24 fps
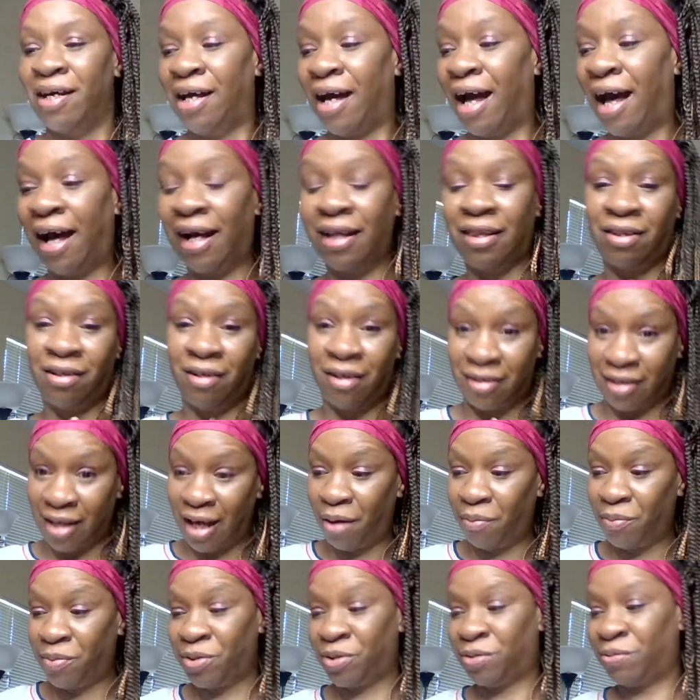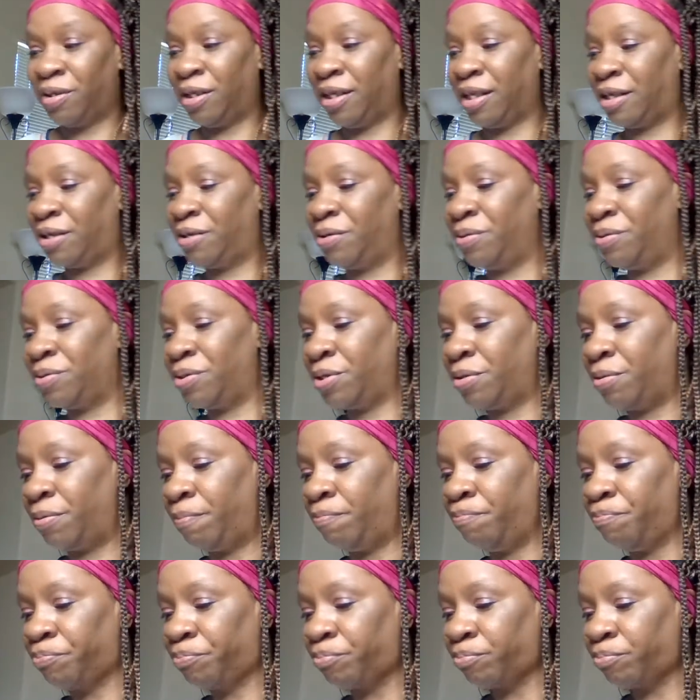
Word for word: I thought that was really cool too.